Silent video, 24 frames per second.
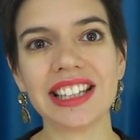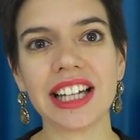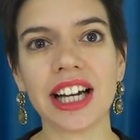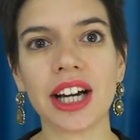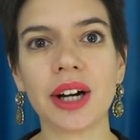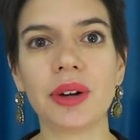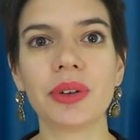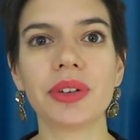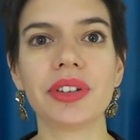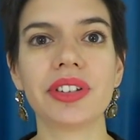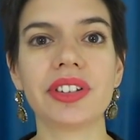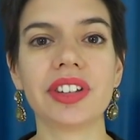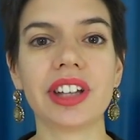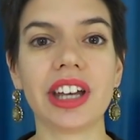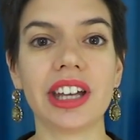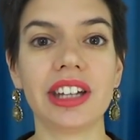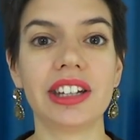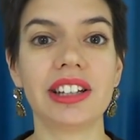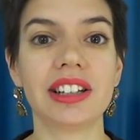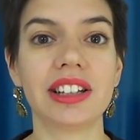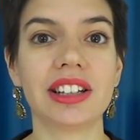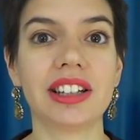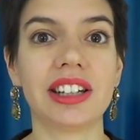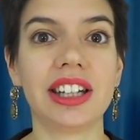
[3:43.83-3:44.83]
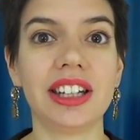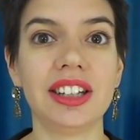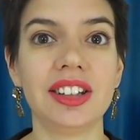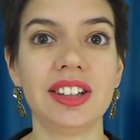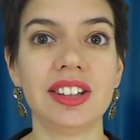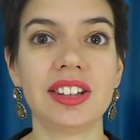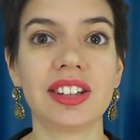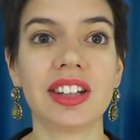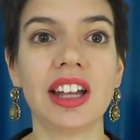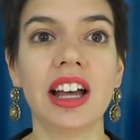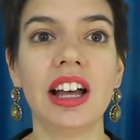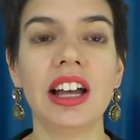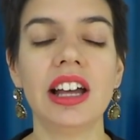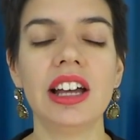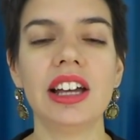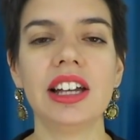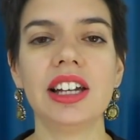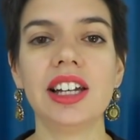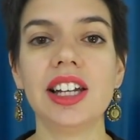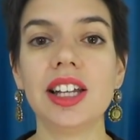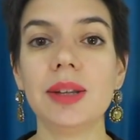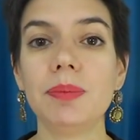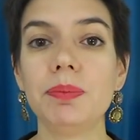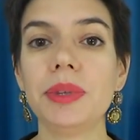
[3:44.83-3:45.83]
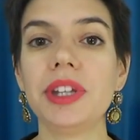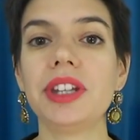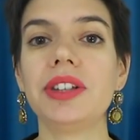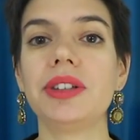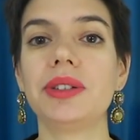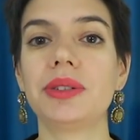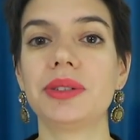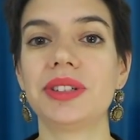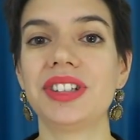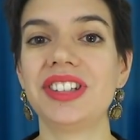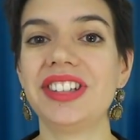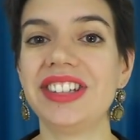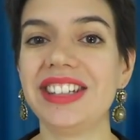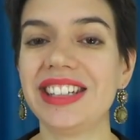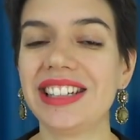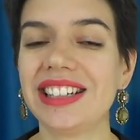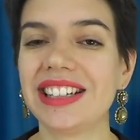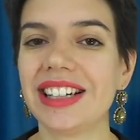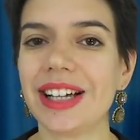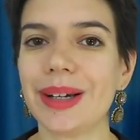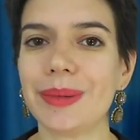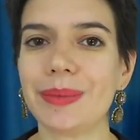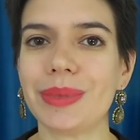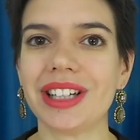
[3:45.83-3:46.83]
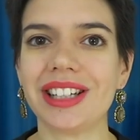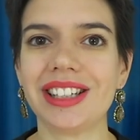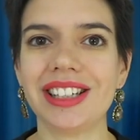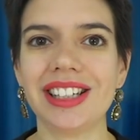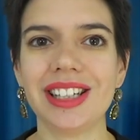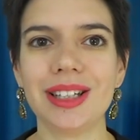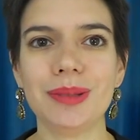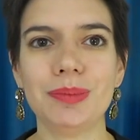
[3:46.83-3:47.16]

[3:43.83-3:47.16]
now cycle lanes, les pistes cyclables,